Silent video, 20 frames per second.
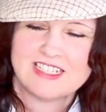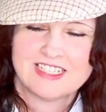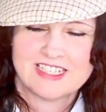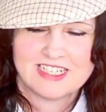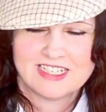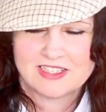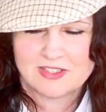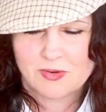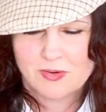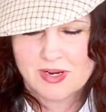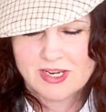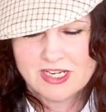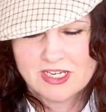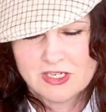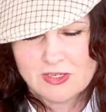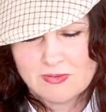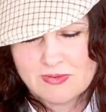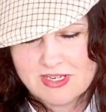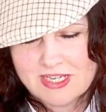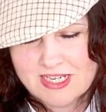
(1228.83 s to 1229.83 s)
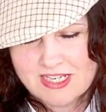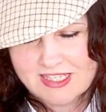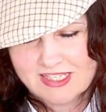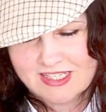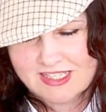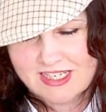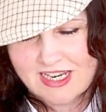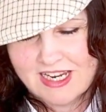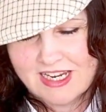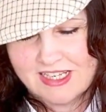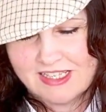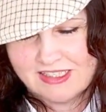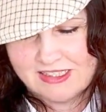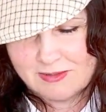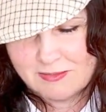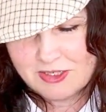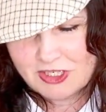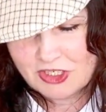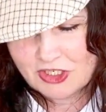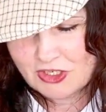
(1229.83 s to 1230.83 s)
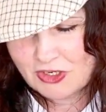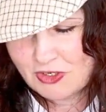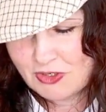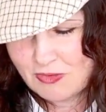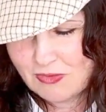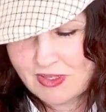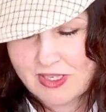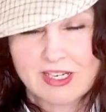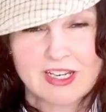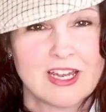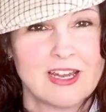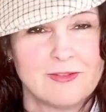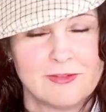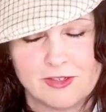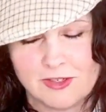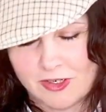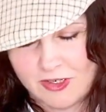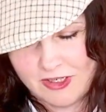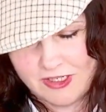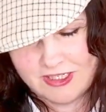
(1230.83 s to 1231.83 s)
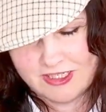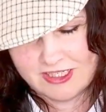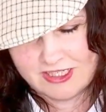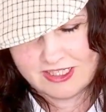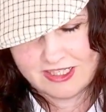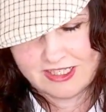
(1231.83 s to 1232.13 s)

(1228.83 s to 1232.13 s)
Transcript: it's quite a unique style. Let me show you the cover art,